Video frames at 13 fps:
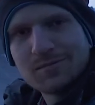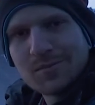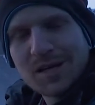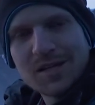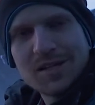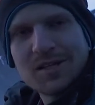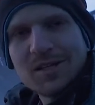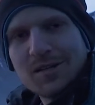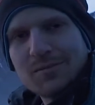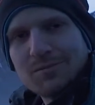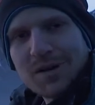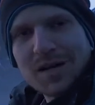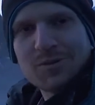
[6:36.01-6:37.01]
many
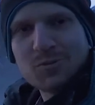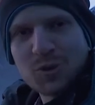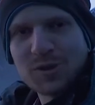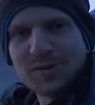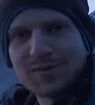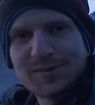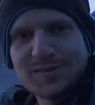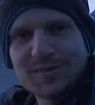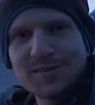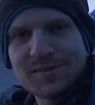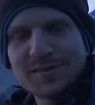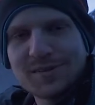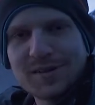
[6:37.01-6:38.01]
bad ones,
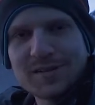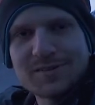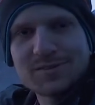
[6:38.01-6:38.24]
right?